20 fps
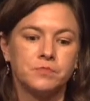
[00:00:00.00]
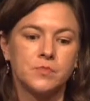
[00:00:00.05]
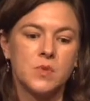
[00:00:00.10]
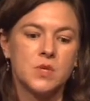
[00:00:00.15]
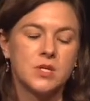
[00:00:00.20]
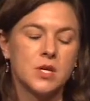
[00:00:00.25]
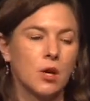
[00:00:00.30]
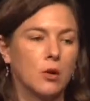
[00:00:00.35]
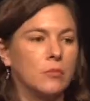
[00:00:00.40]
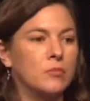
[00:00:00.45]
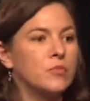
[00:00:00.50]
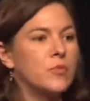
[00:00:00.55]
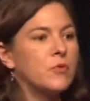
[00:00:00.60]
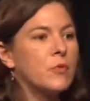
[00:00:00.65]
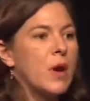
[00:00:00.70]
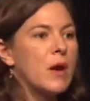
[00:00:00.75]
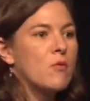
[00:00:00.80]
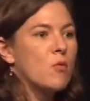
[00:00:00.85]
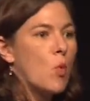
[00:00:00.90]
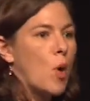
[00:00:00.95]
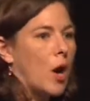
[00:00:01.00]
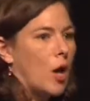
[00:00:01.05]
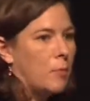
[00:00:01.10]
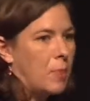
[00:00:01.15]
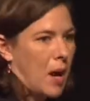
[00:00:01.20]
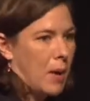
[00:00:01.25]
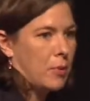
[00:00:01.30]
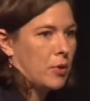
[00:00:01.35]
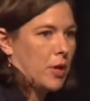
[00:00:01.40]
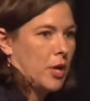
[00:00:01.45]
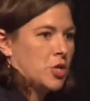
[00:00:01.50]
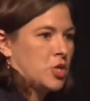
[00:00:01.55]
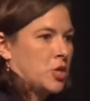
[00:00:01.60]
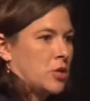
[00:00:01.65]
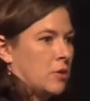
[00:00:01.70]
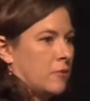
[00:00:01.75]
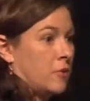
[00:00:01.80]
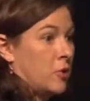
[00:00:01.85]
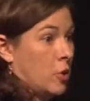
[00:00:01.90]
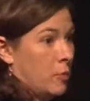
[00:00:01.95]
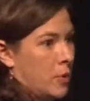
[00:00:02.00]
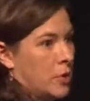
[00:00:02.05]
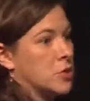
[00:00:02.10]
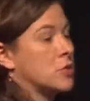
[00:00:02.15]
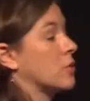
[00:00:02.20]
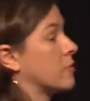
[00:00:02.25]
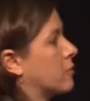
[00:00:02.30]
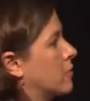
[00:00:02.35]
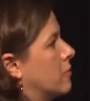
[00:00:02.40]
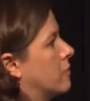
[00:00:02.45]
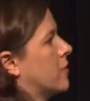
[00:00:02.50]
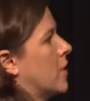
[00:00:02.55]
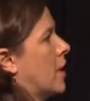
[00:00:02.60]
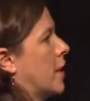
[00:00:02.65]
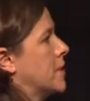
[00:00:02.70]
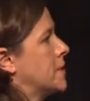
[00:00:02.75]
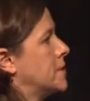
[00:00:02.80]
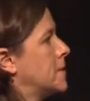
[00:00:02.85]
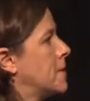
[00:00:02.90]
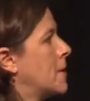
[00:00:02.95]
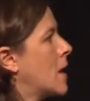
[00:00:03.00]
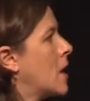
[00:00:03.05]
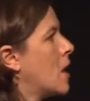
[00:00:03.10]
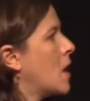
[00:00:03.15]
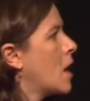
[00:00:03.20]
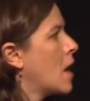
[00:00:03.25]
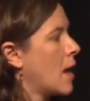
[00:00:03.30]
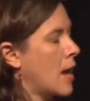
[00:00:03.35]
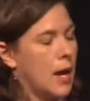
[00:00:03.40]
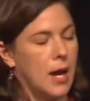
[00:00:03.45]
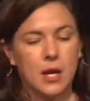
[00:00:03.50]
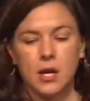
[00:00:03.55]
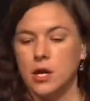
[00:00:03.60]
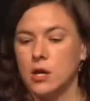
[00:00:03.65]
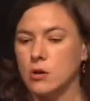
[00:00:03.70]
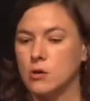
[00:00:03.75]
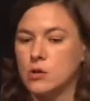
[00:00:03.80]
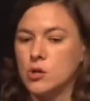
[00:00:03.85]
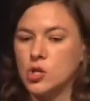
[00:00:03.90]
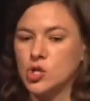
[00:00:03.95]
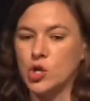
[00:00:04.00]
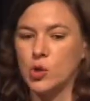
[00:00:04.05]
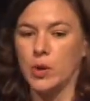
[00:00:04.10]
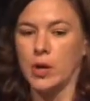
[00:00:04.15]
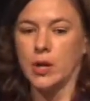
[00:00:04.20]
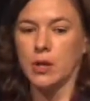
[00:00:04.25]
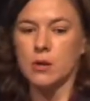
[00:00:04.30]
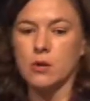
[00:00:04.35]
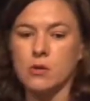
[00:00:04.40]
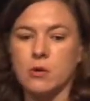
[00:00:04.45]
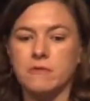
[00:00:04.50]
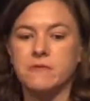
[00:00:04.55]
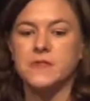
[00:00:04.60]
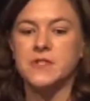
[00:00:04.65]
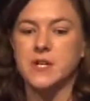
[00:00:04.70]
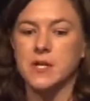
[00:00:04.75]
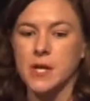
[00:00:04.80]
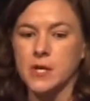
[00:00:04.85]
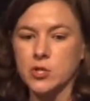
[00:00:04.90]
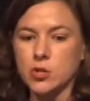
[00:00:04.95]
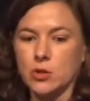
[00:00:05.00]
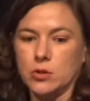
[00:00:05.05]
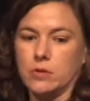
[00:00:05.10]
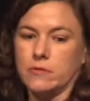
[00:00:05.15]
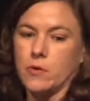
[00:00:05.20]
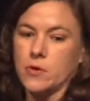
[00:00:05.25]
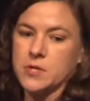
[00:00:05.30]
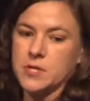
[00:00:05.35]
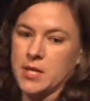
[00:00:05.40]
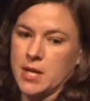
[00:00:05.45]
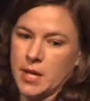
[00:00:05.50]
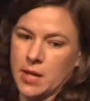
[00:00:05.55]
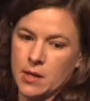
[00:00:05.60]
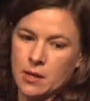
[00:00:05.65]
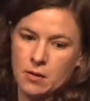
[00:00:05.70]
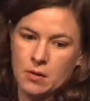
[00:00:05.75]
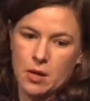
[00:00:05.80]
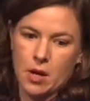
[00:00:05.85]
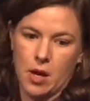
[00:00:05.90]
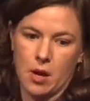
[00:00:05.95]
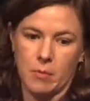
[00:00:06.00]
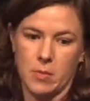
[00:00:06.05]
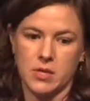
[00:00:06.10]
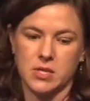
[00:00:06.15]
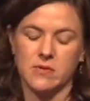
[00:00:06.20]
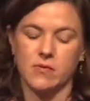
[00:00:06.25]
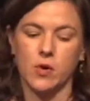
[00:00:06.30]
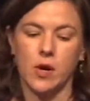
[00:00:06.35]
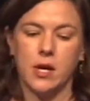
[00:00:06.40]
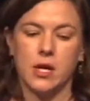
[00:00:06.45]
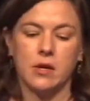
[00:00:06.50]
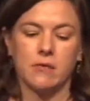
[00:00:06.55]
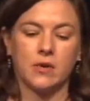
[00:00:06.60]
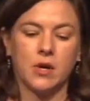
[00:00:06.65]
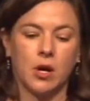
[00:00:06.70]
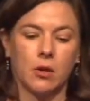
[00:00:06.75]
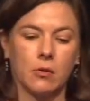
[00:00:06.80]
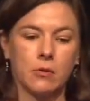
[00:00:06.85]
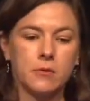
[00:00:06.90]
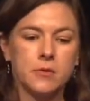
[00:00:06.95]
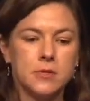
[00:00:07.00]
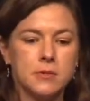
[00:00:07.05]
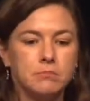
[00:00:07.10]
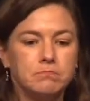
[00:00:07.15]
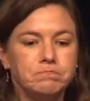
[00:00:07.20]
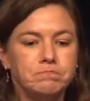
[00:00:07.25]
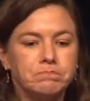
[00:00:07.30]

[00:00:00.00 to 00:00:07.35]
So if we have a wild population of humans or fruit flies, and here they're showing their physiological diversity as a variety of colors.